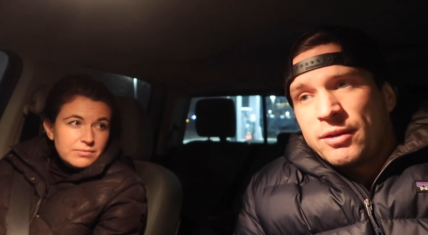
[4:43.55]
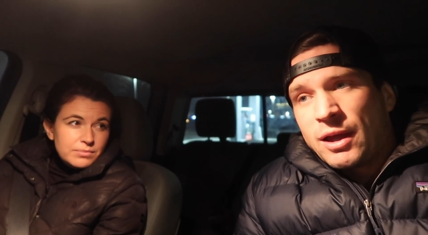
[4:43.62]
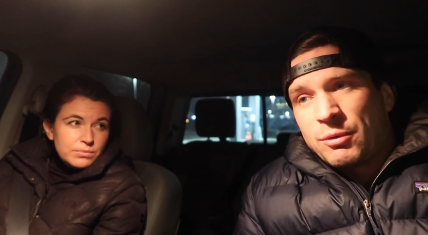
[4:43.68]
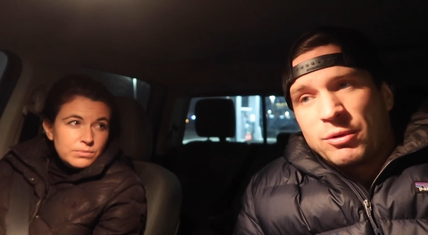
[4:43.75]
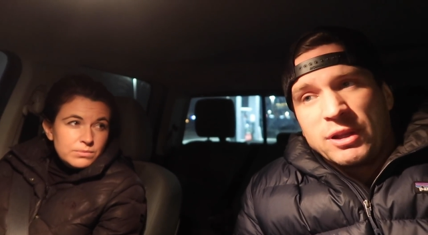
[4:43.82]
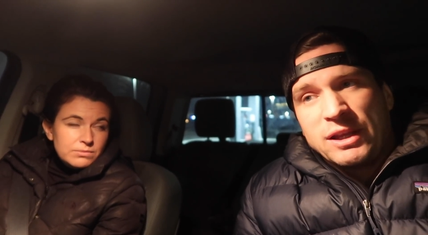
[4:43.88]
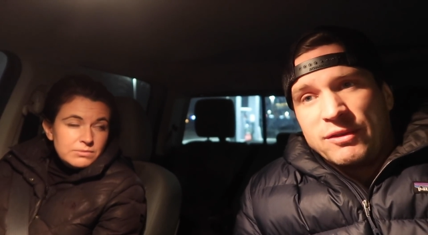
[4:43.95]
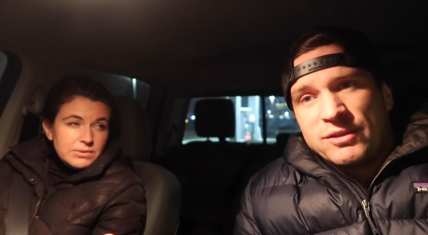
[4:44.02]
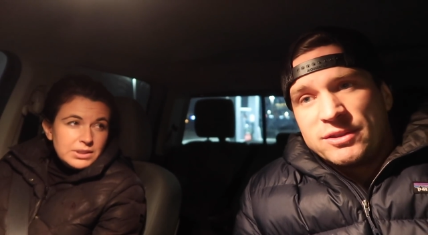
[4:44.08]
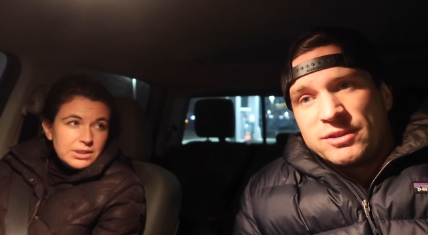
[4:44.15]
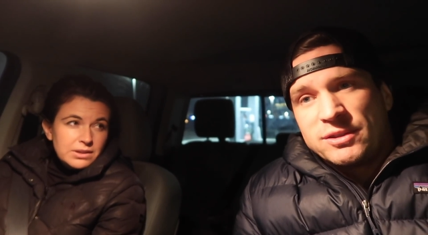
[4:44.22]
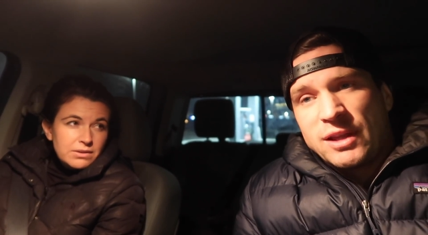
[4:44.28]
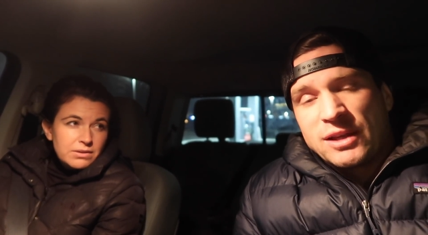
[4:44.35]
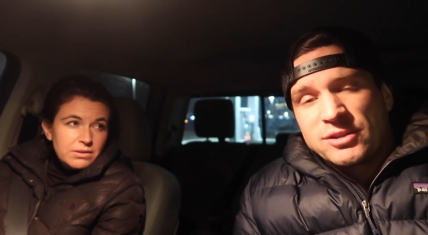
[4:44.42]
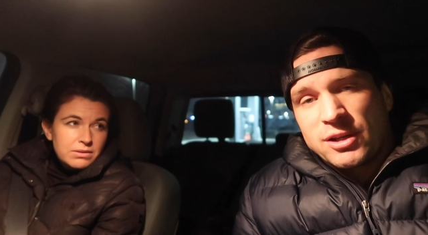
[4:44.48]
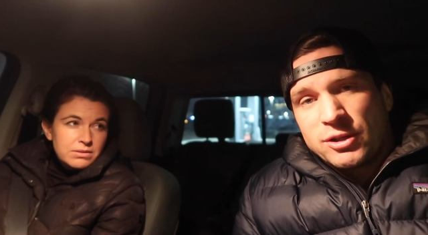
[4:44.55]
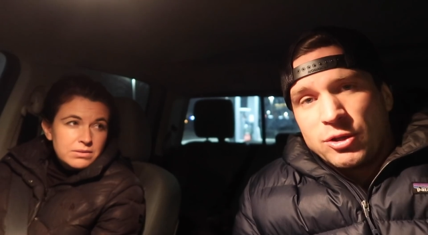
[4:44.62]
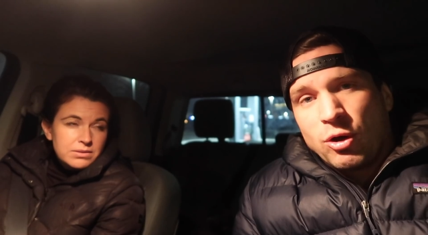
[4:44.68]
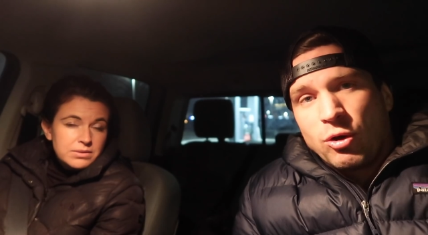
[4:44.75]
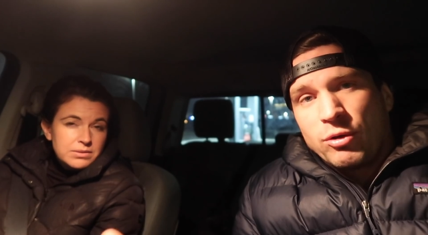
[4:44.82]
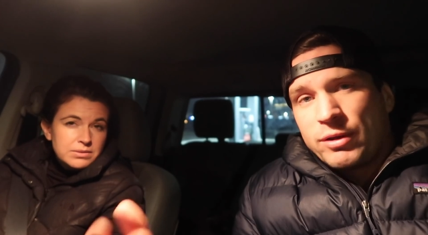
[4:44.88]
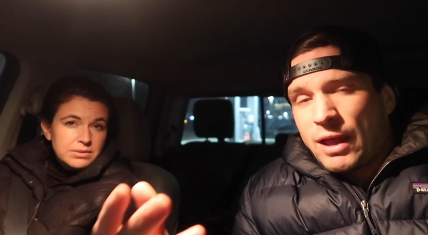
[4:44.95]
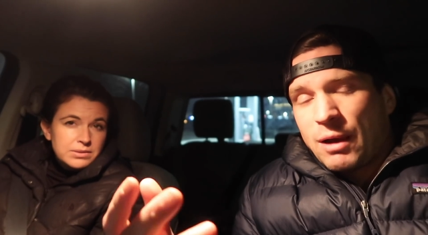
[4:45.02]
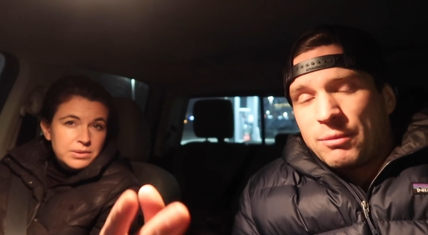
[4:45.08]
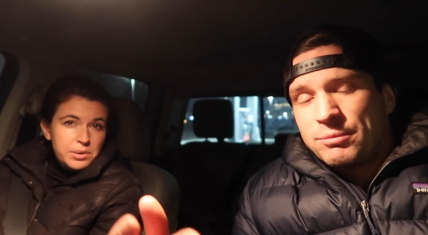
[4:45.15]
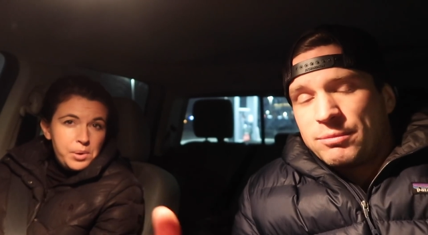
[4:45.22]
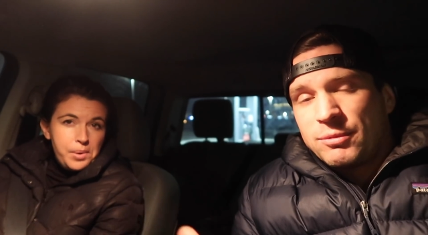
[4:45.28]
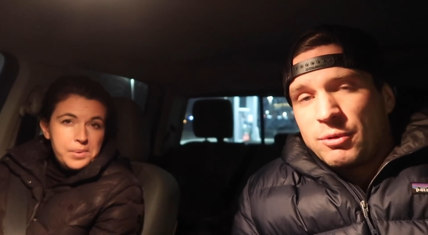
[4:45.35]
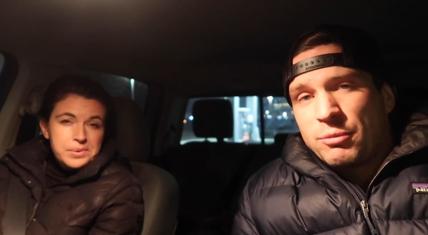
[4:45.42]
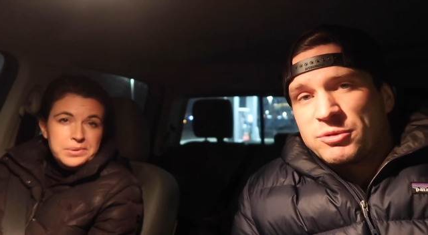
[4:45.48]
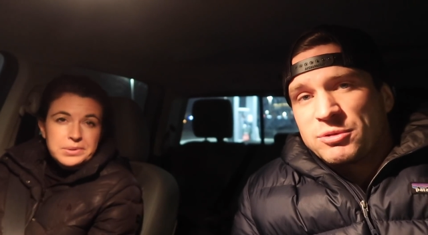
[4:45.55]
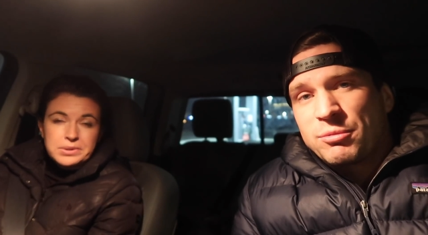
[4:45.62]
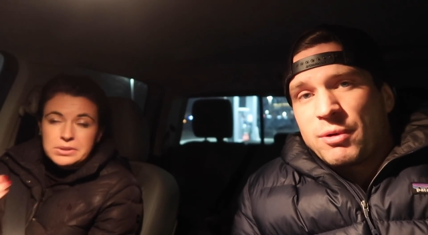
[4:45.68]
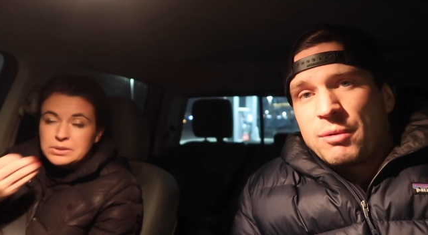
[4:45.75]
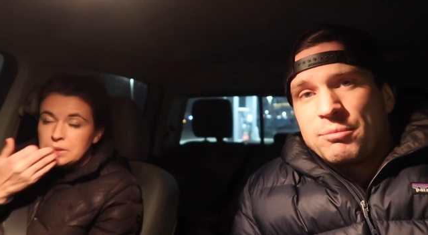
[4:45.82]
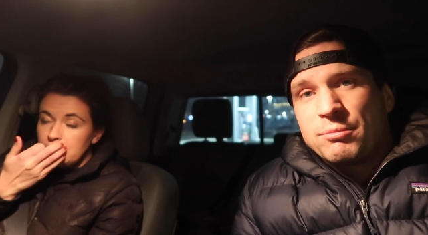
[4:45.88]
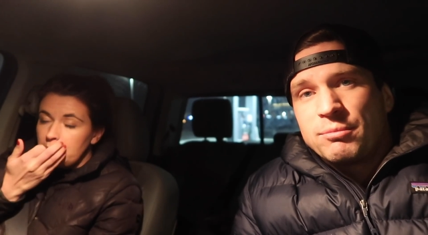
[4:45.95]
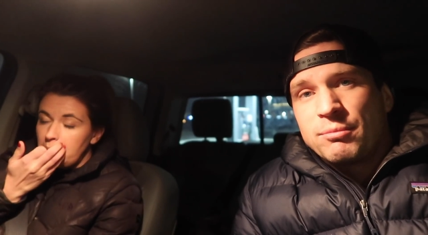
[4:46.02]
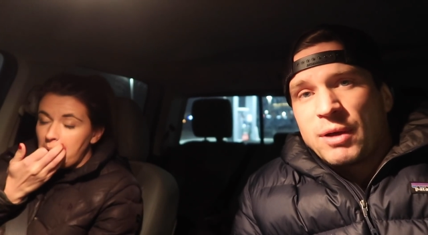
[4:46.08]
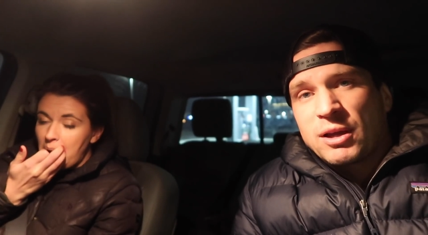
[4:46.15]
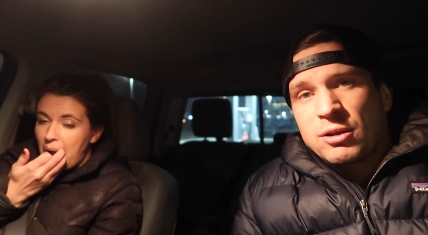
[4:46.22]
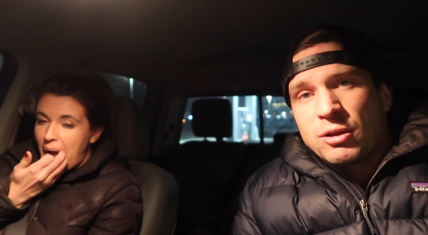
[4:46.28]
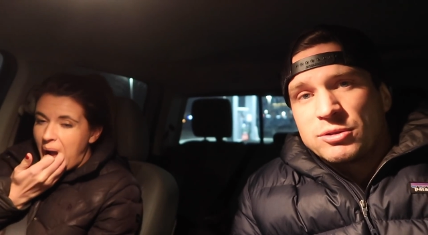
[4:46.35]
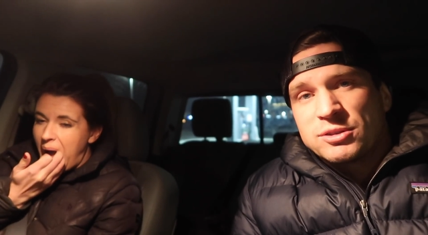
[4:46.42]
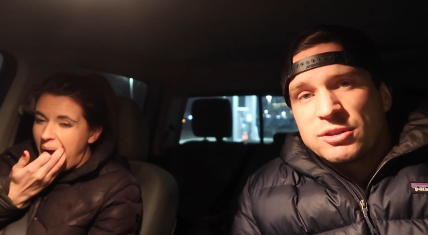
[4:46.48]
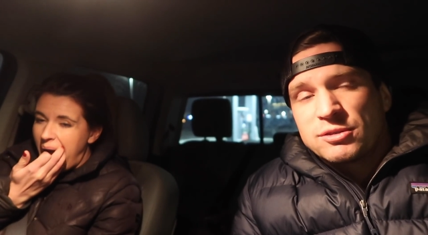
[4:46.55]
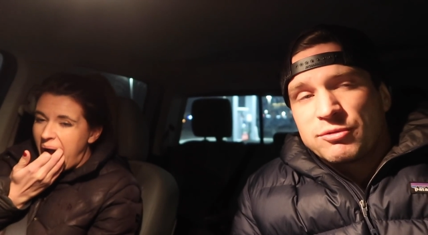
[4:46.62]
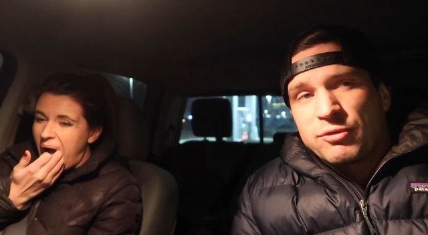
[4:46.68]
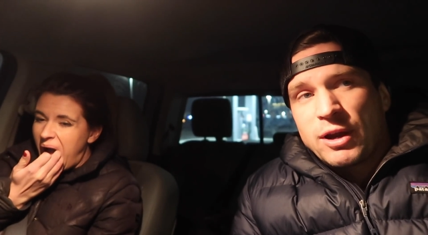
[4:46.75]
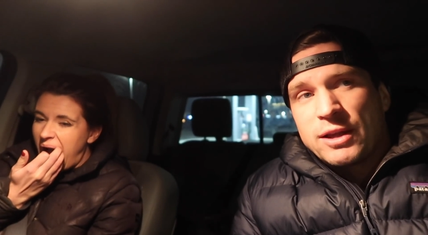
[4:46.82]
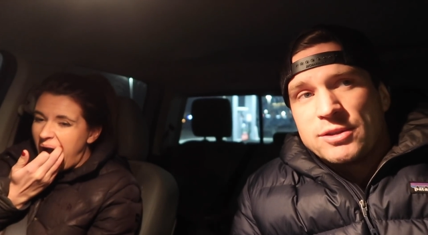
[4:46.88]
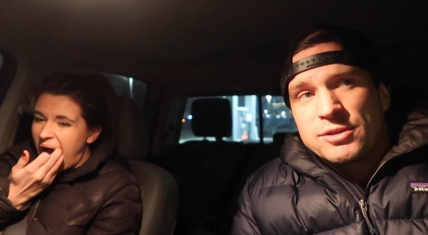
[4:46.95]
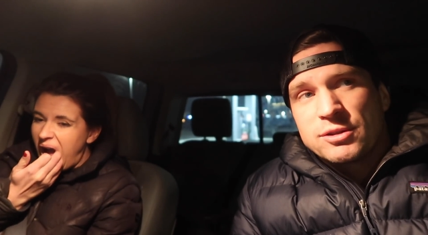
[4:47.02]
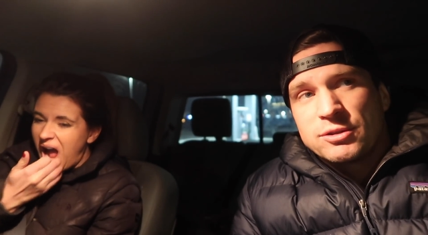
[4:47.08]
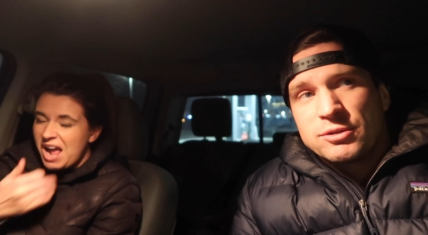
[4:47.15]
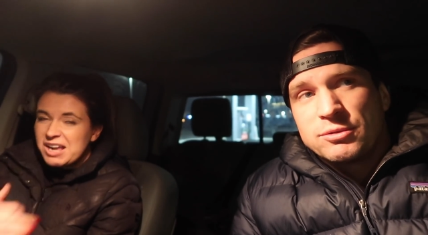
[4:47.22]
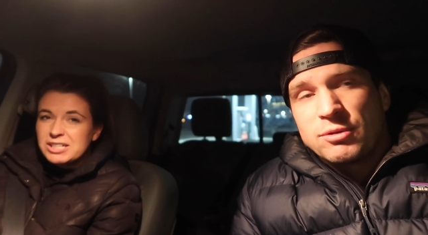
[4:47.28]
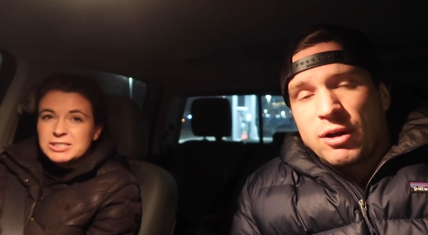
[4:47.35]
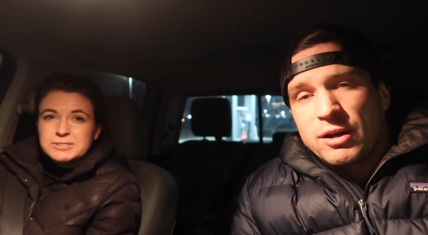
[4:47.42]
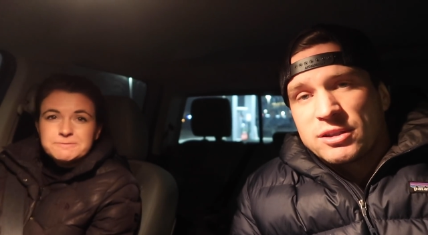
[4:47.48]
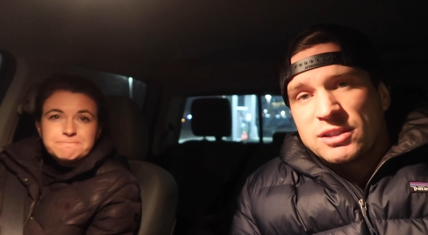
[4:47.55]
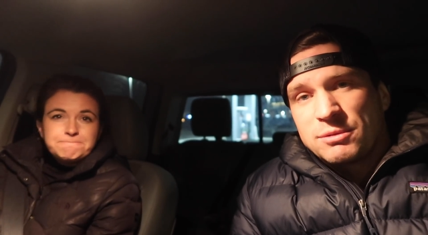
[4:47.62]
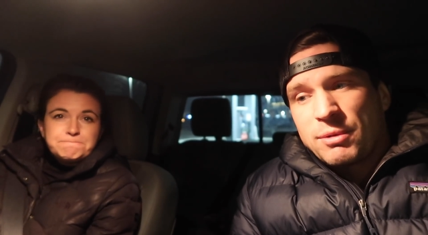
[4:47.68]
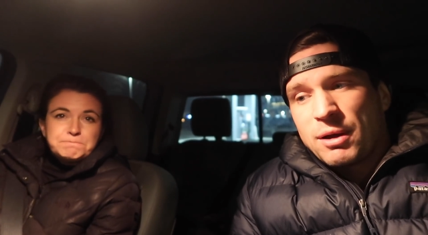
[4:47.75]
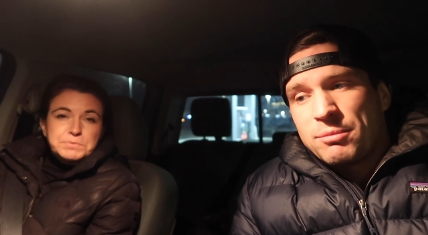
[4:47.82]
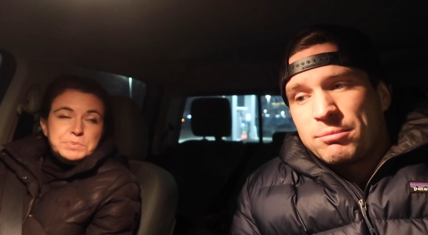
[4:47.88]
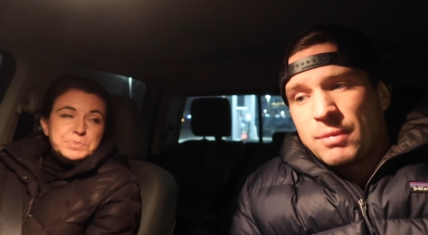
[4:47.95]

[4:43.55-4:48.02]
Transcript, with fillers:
Speaker 1: that really even as an adult now you know some of my, my closest friends are honestly my,